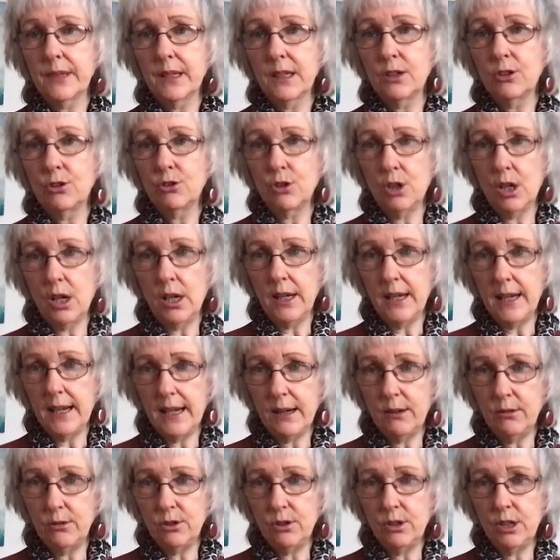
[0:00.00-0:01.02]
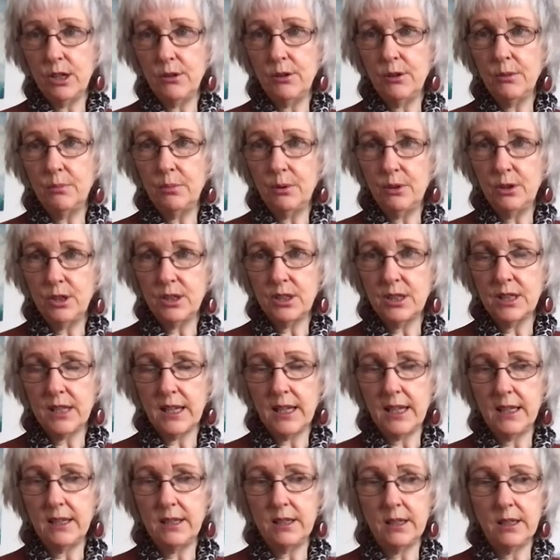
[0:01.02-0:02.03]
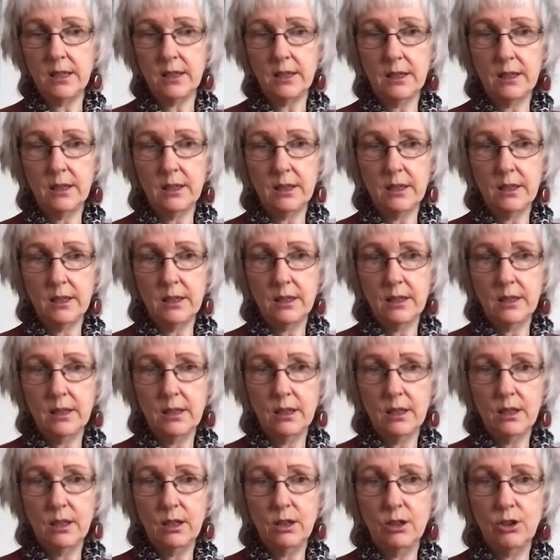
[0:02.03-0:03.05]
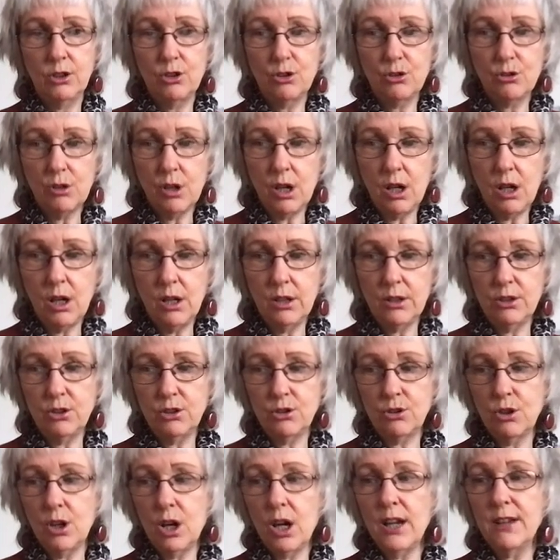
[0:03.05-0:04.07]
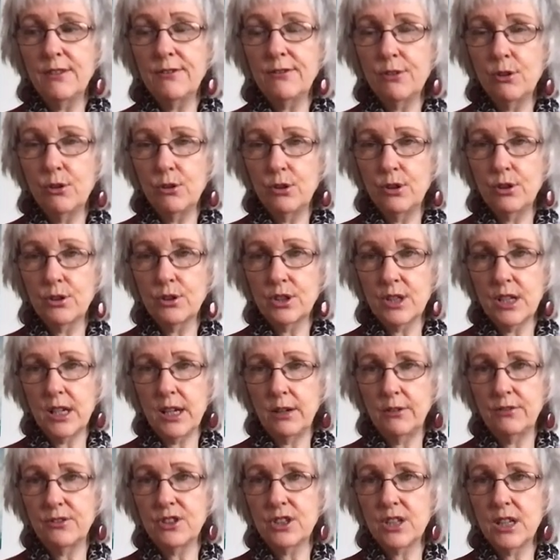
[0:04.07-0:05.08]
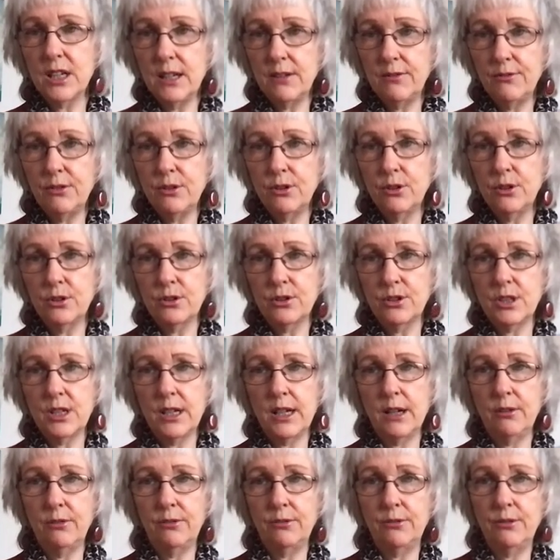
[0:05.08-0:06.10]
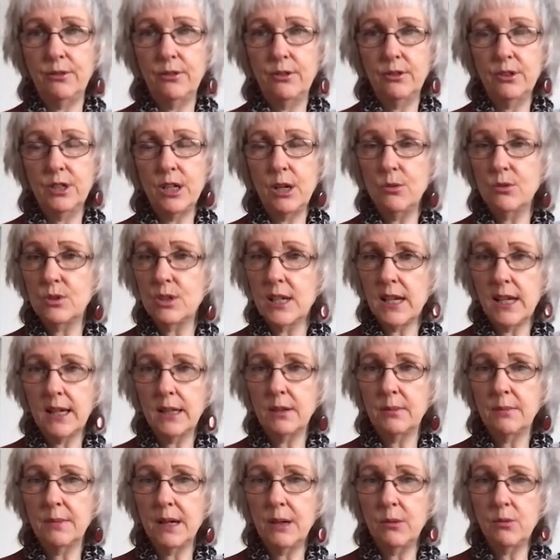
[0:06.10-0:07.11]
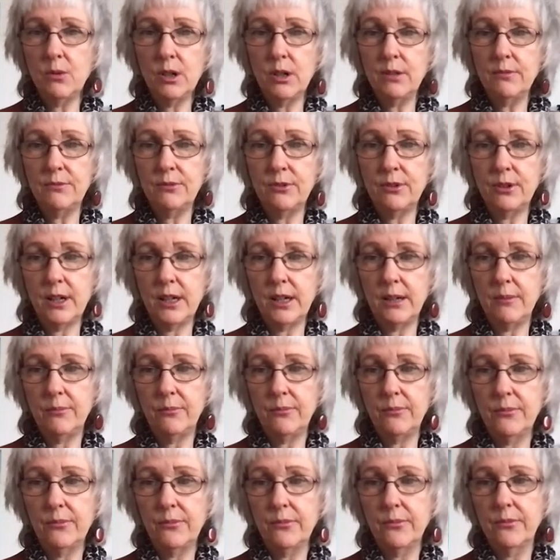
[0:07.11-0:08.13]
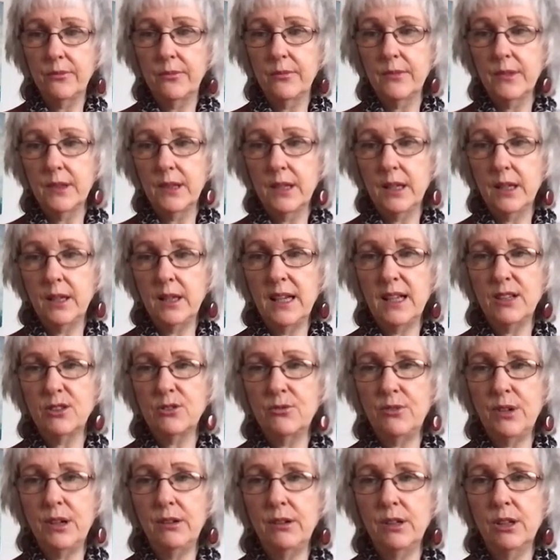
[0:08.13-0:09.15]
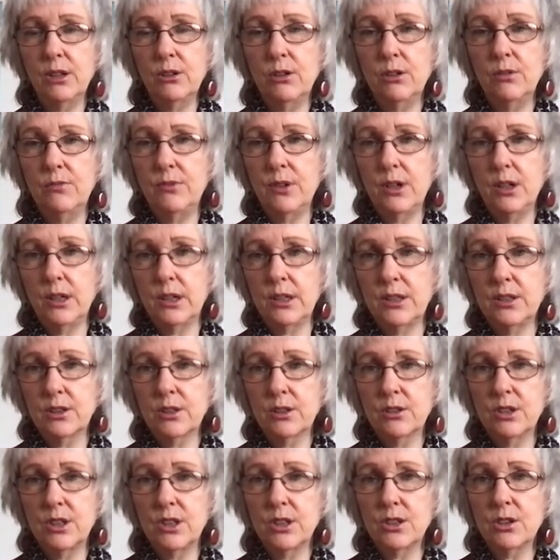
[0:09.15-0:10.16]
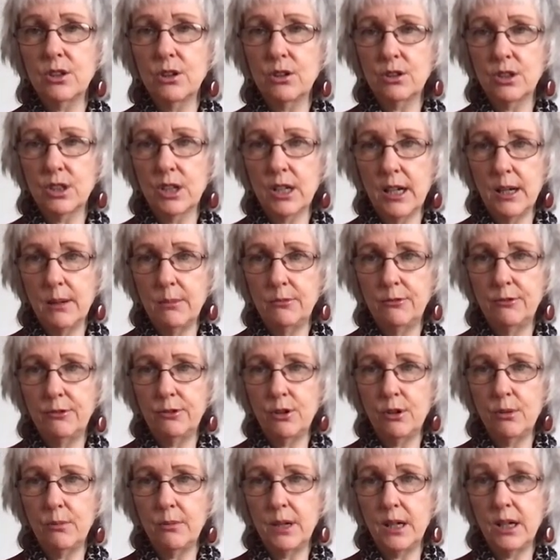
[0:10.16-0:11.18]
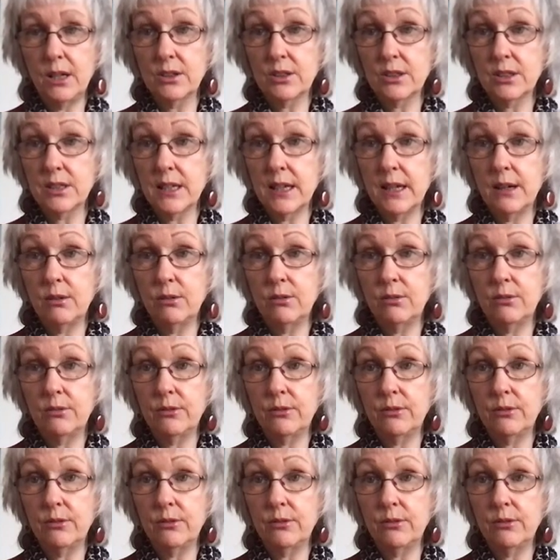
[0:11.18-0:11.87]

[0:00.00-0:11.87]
Try out. The Buddha said, try for yourself. See for yourself. Don't take my word for it. And that's very good advice because it's got to come from ourselves.